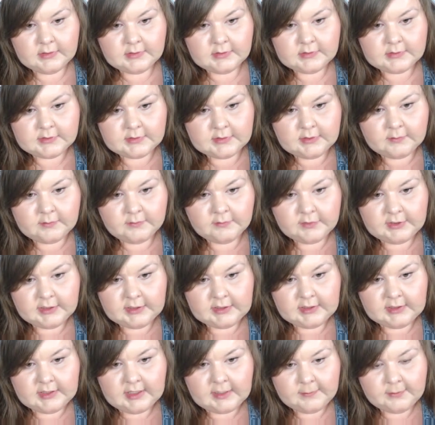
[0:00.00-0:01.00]
So I'm
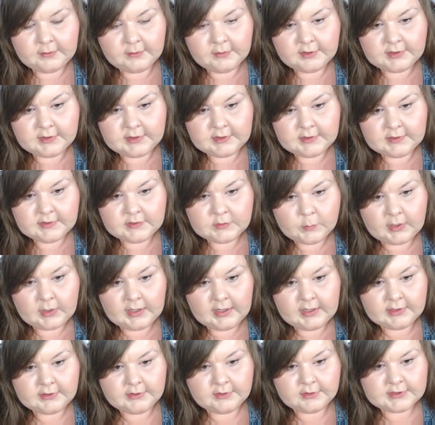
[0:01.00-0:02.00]
really happy with these
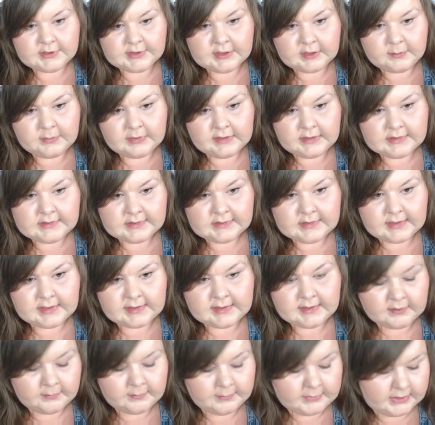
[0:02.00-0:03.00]
wire crochet pieces that I
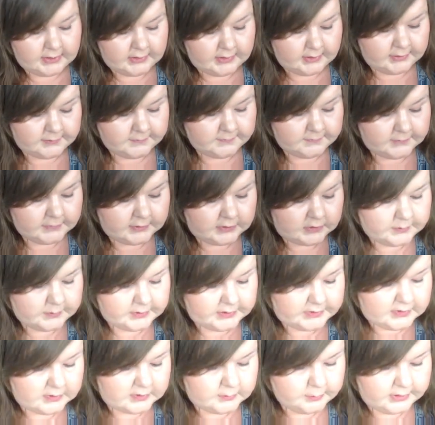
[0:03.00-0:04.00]
ended up making,
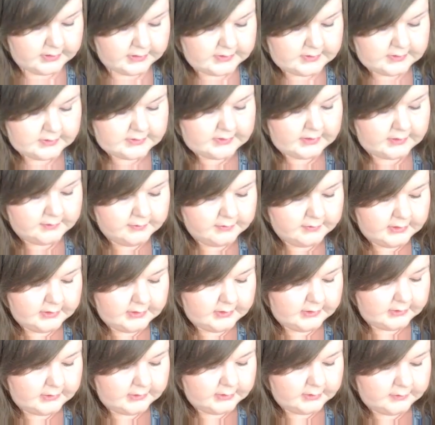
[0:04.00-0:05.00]
especially the bracelets. I
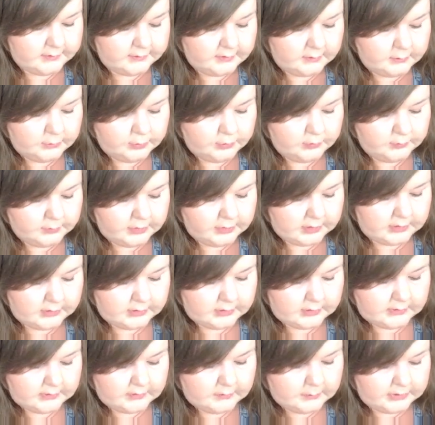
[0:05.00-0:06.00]
really love the movement
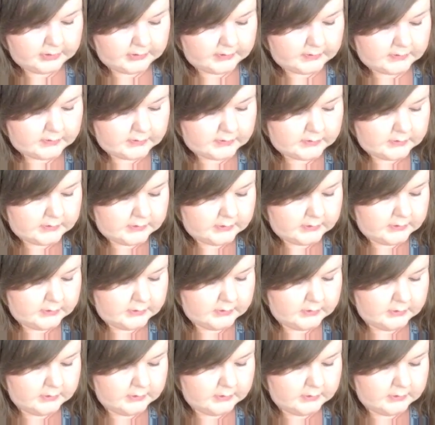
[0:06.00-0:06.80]
in these pieces.